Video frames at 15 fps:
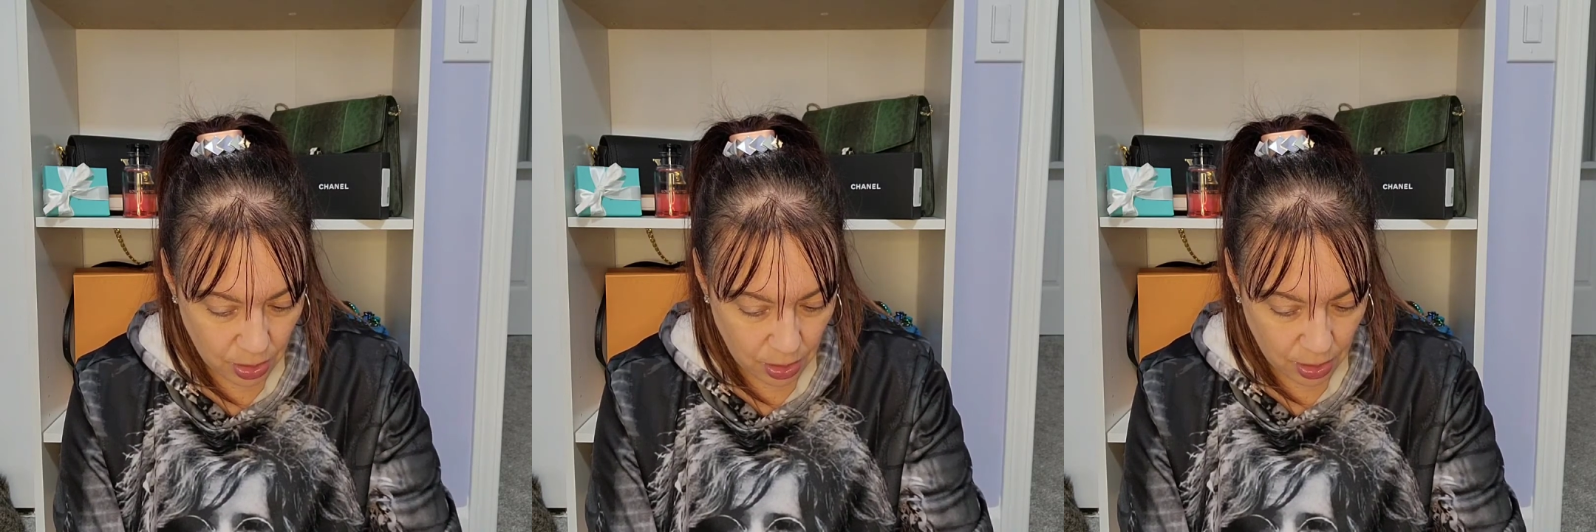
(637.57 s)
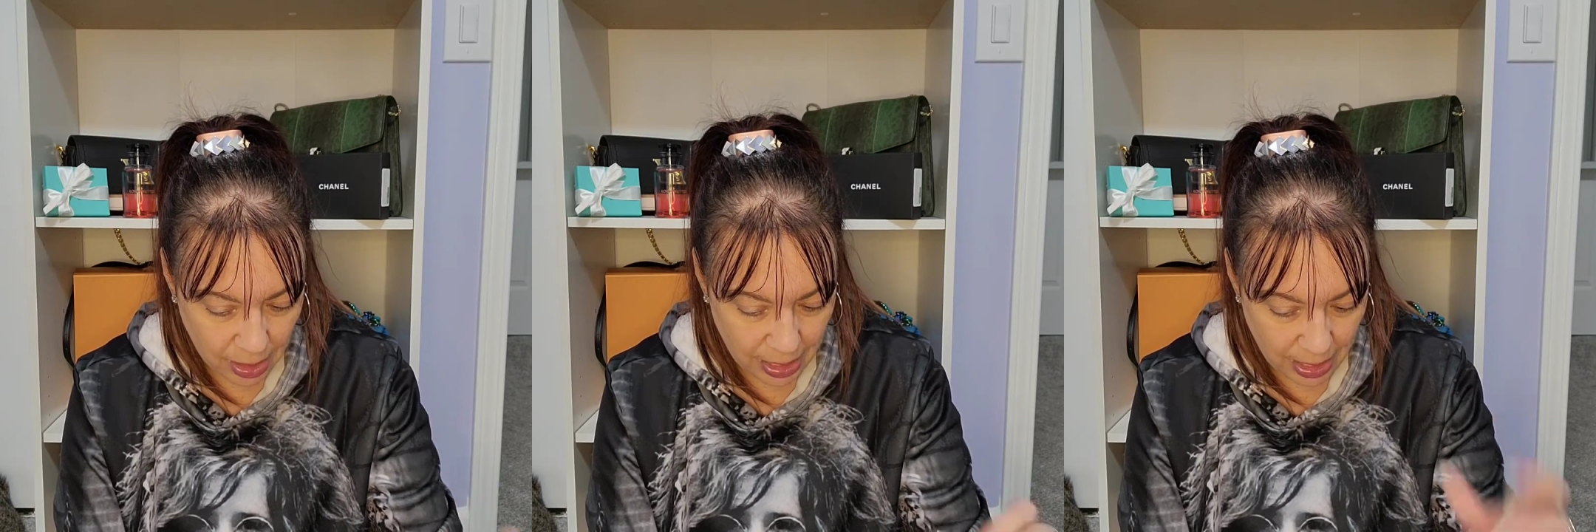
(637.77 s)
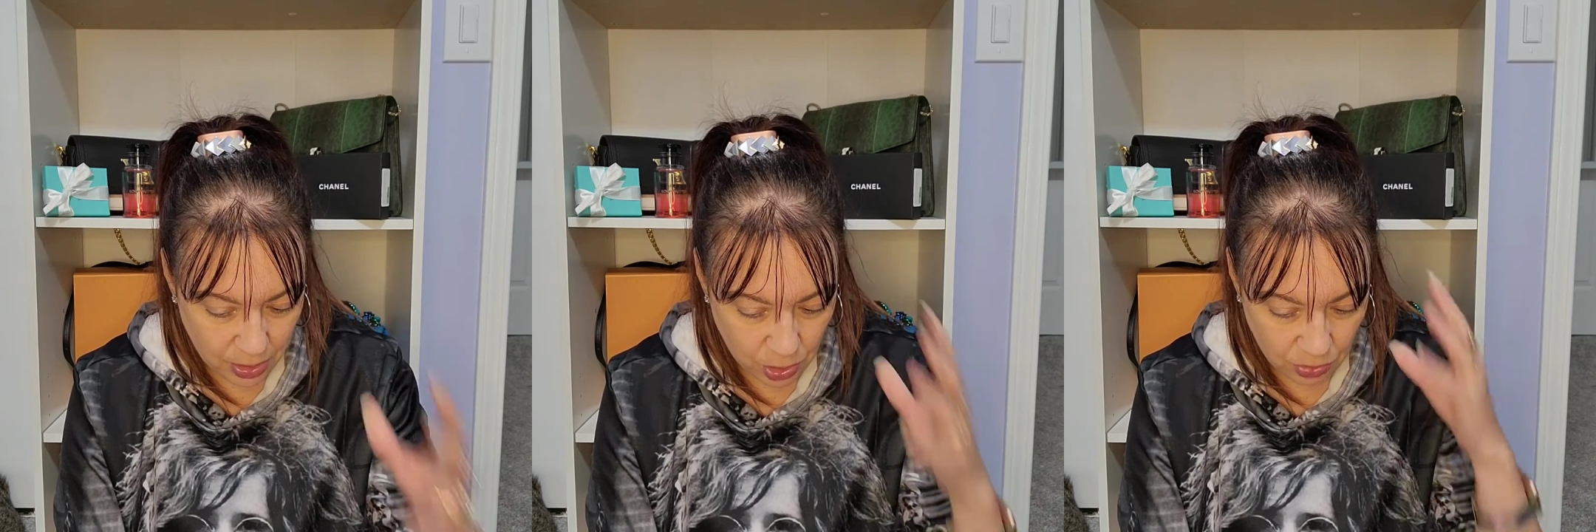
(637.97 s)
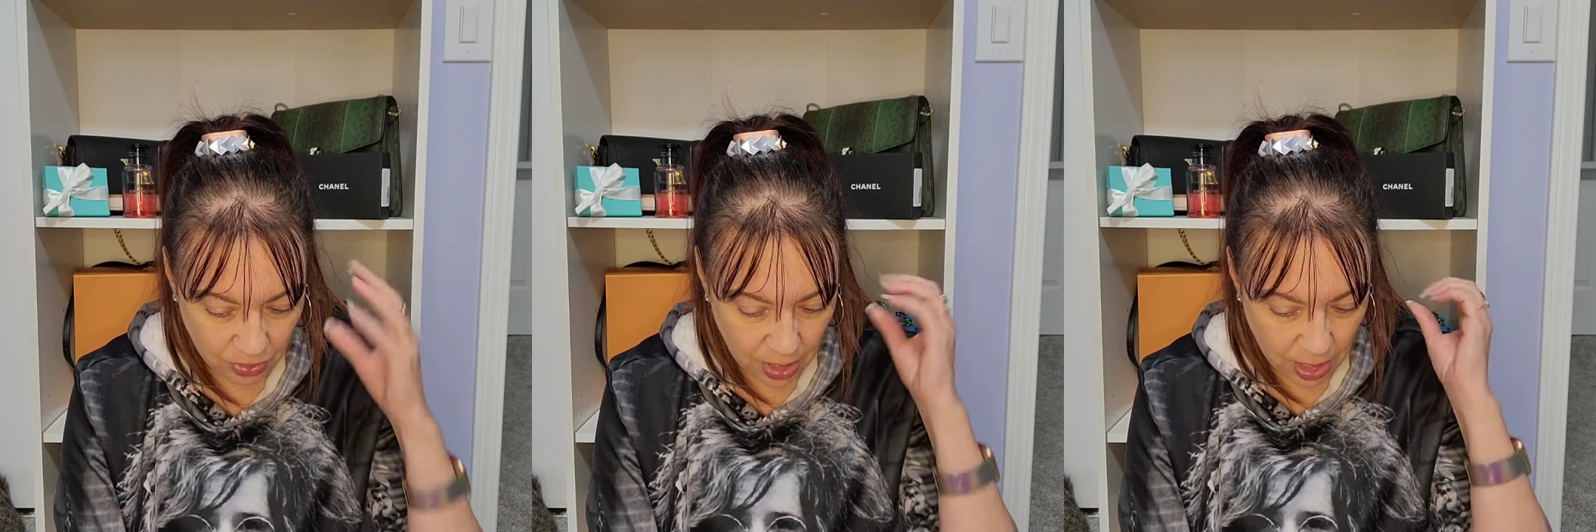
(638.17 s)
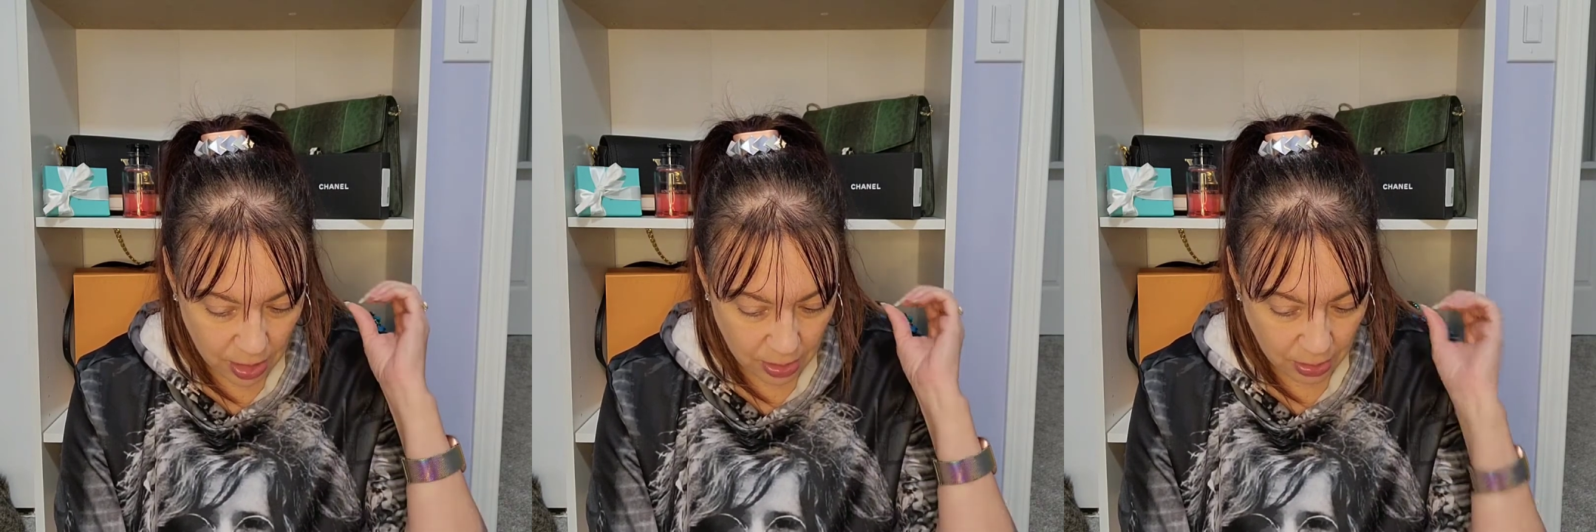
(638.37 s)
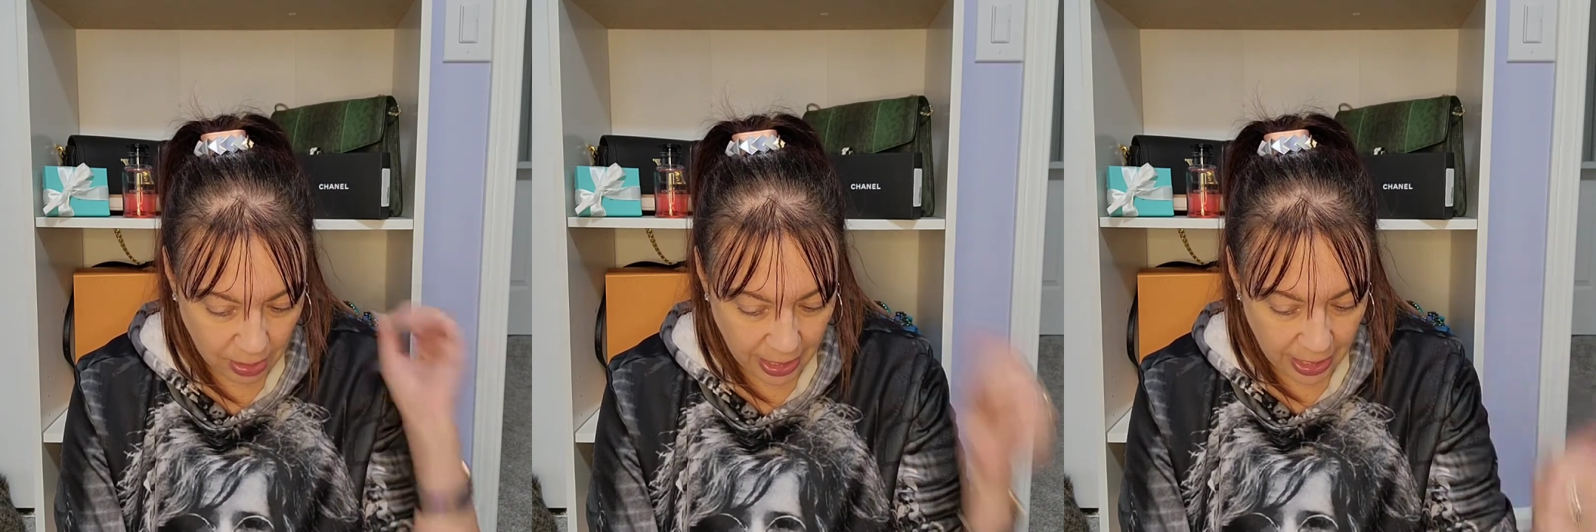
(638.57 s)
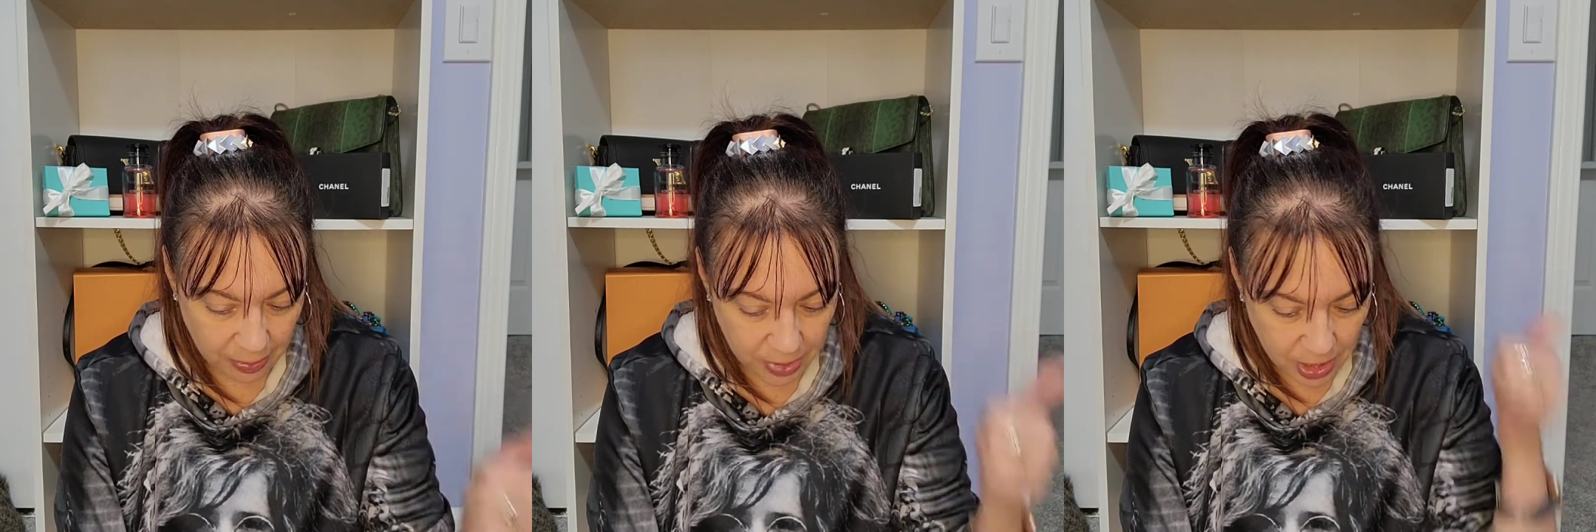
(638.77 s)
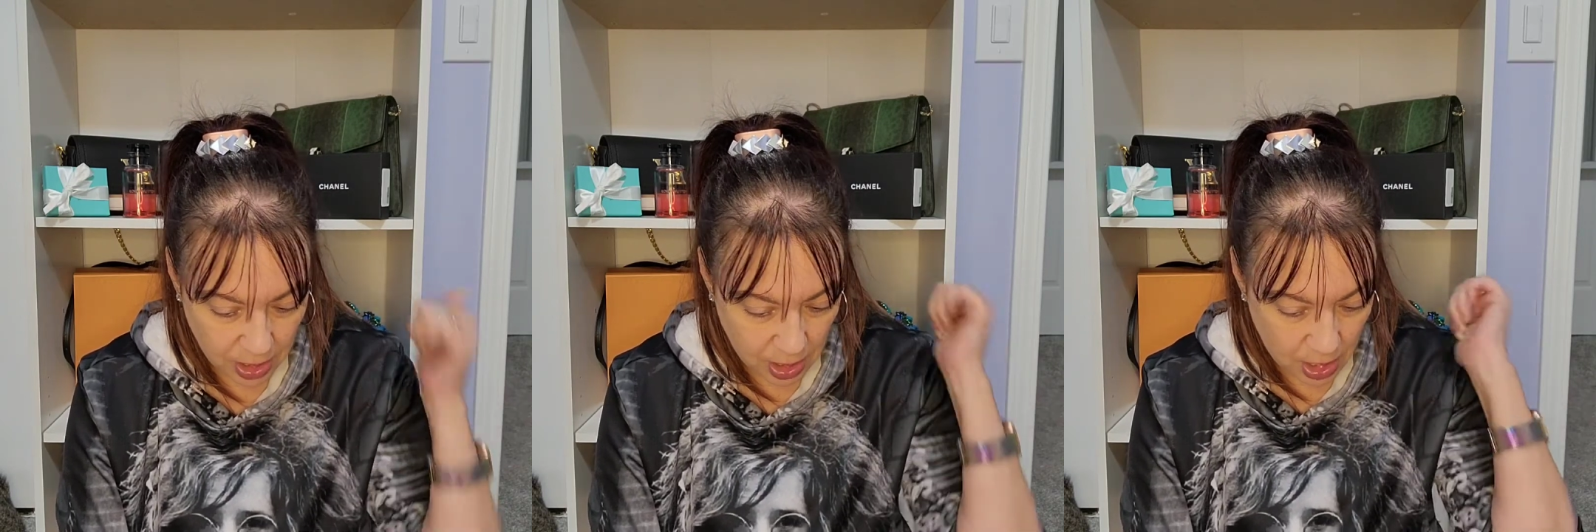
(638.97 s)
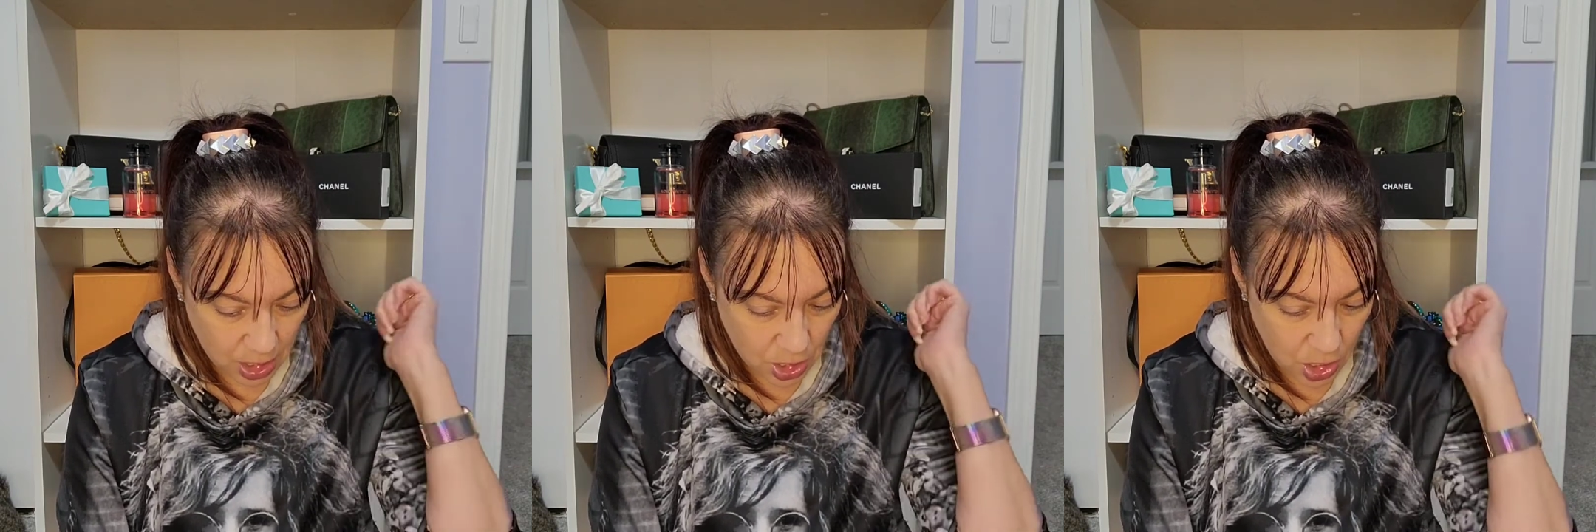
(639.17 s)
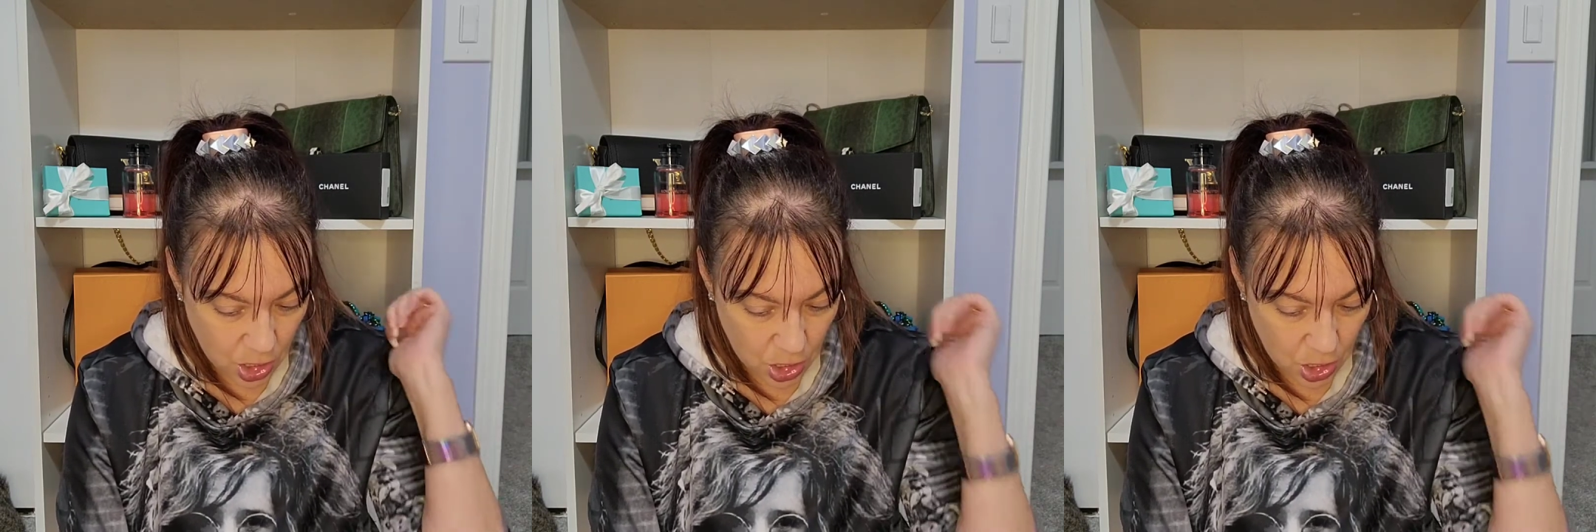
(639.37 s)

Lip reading: again, you've got lambskin,